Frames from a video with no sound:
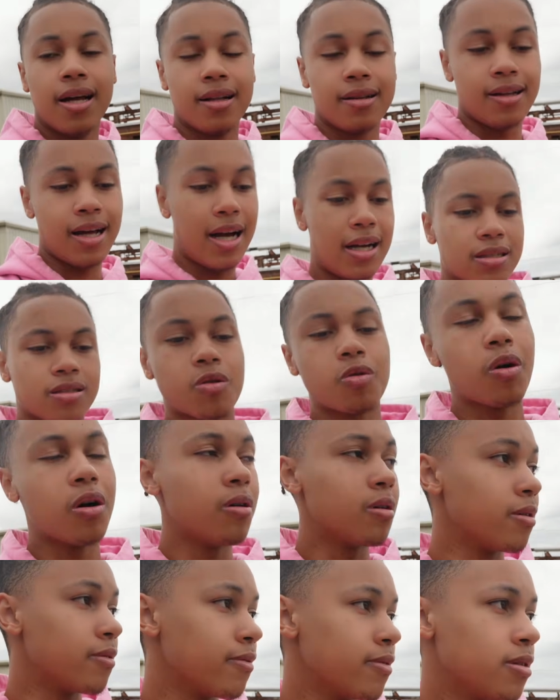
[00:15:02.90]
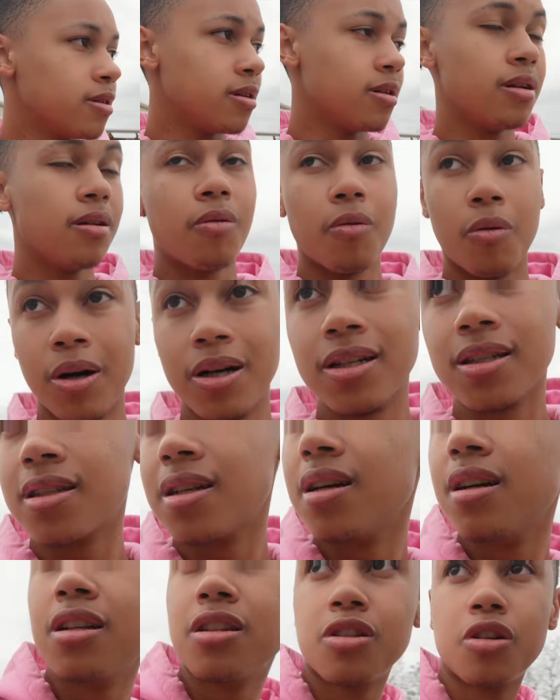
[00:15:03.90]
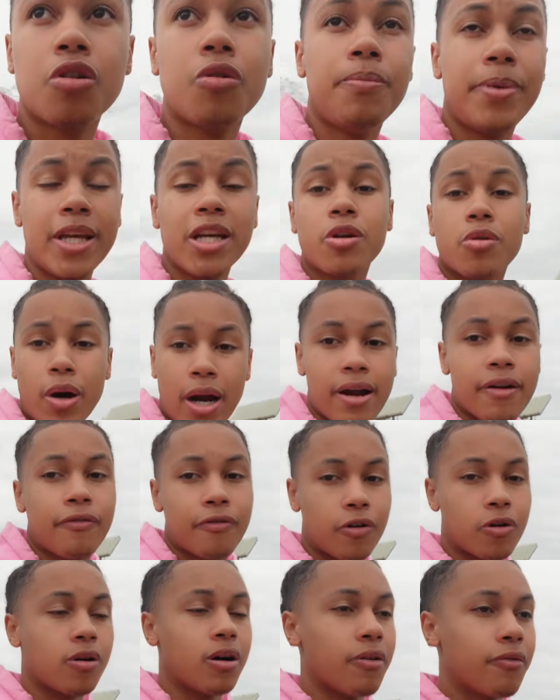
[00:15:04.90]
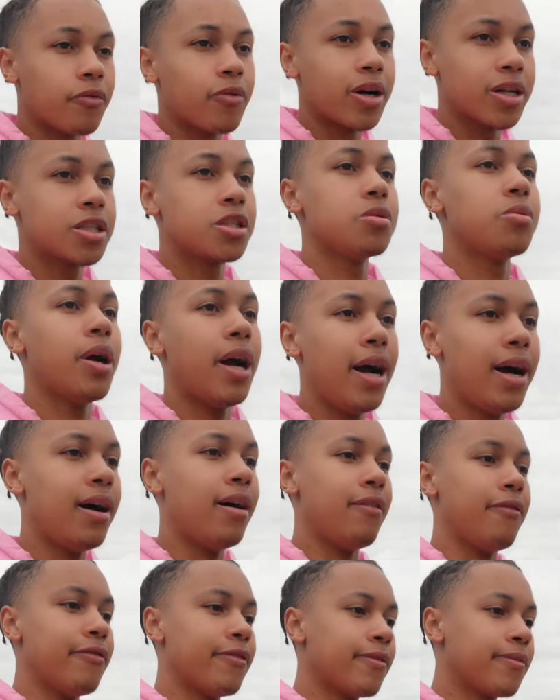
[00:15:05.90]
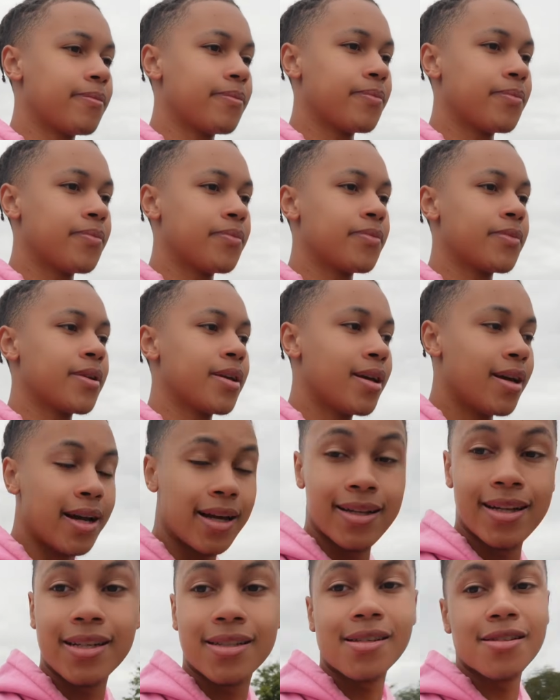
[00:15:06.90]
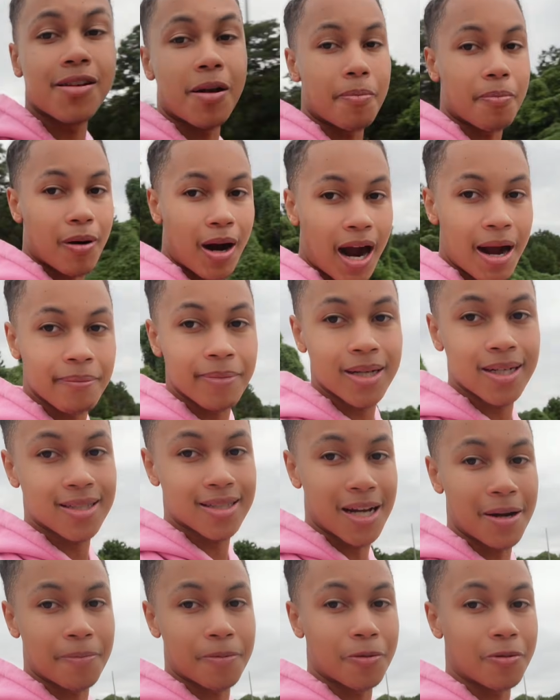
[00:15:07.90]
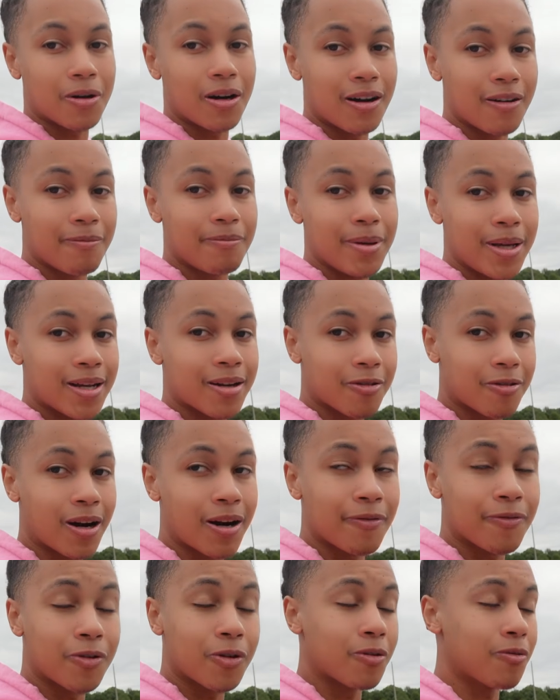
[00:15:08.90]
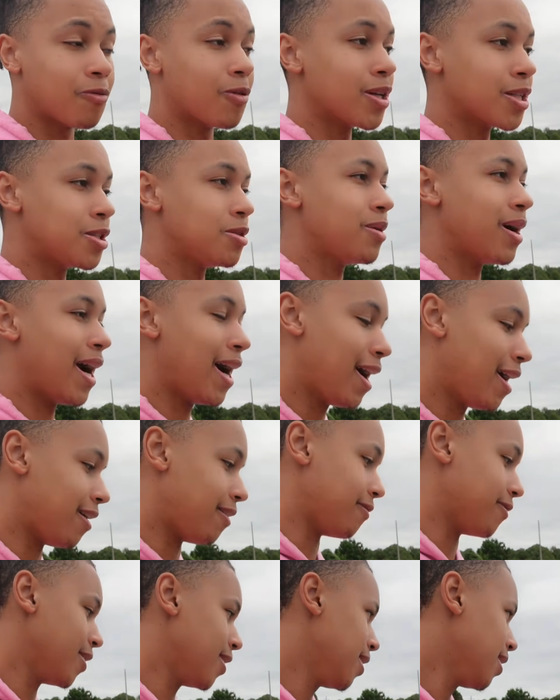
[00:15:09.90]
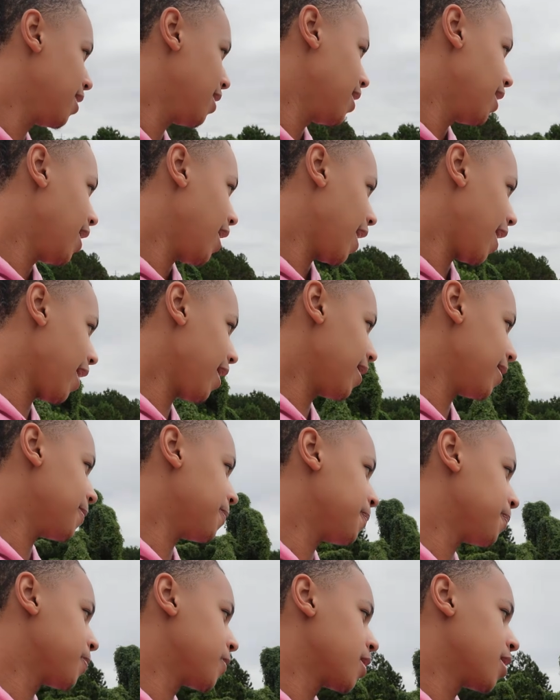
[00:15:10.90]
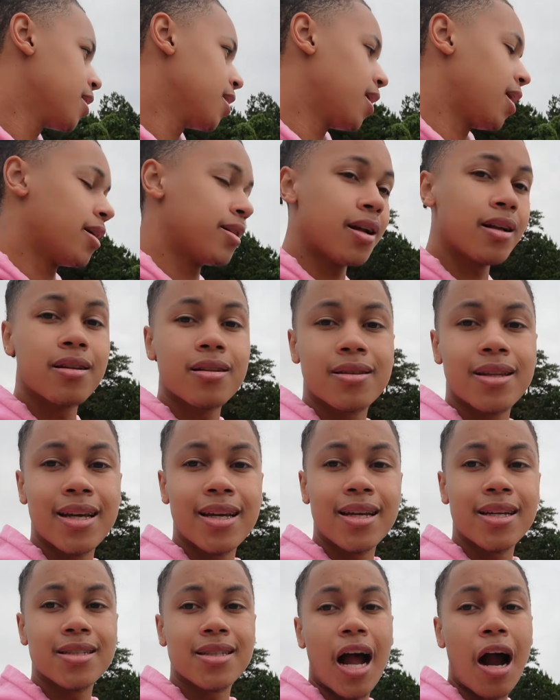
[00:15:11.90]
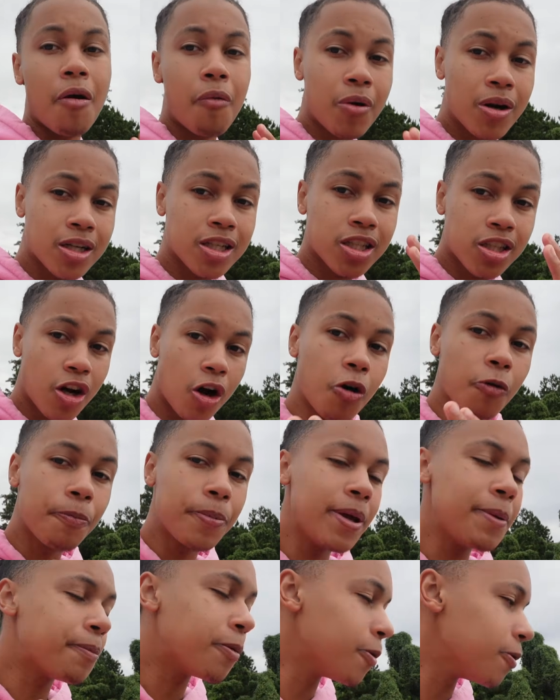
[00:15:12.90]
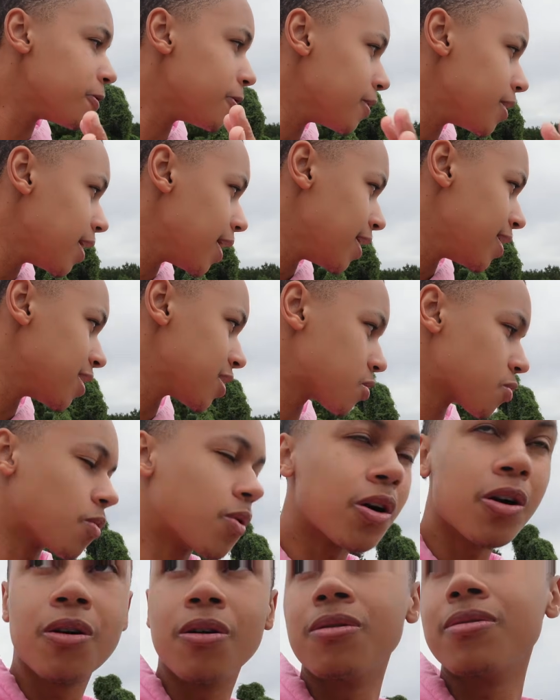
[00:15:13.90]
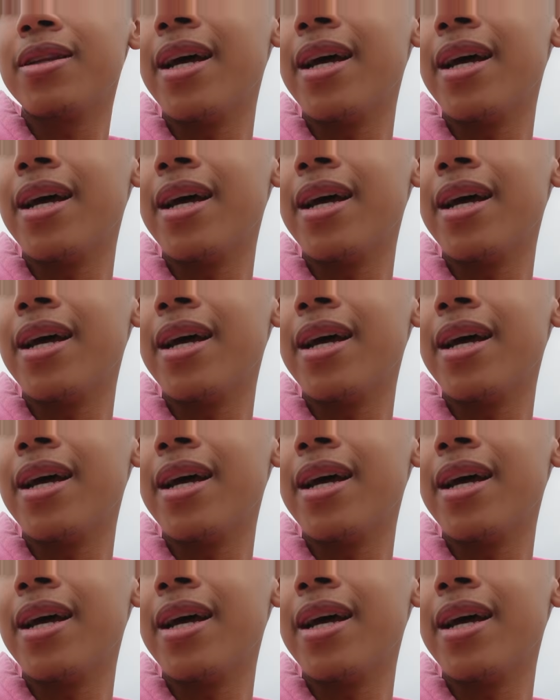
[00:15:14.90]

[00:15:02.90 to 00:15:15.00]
last quote was to be grateful of what you have. And this is a prime example of being grateful of what you have. And another thing is, I want to show people in this world